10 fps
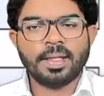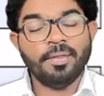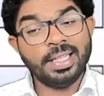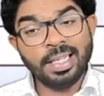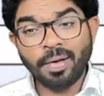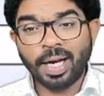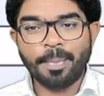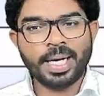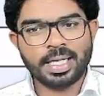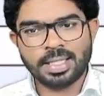within your
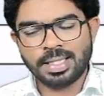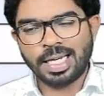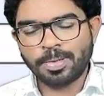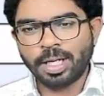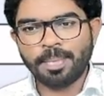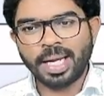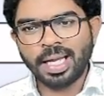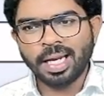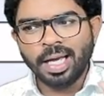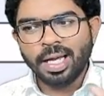limitations. That's what I'm
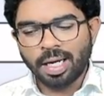telling.